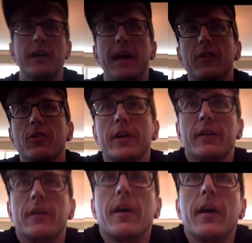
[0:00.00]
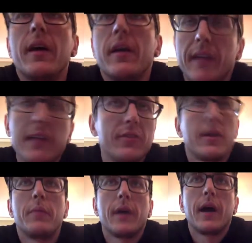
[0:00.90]
to handle it, that's an
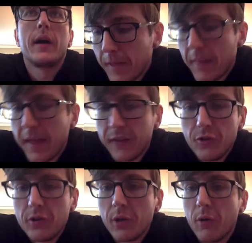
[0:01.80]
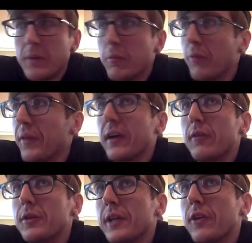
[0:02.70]
API. And that's usually what people think of
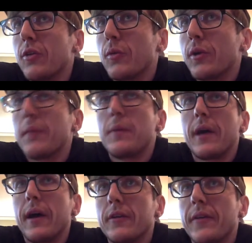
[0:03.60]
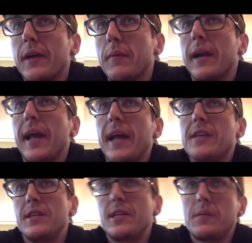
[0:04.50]
when they hear the word API. They think about an
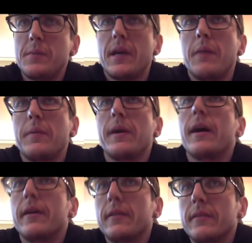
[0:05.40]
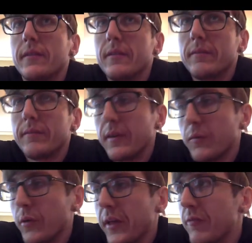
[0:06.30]
HTTP API,
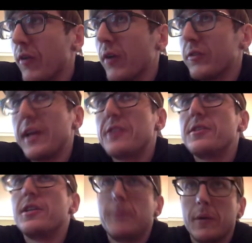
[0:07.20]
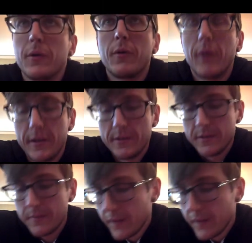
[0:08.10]
where it involves an HTTP request.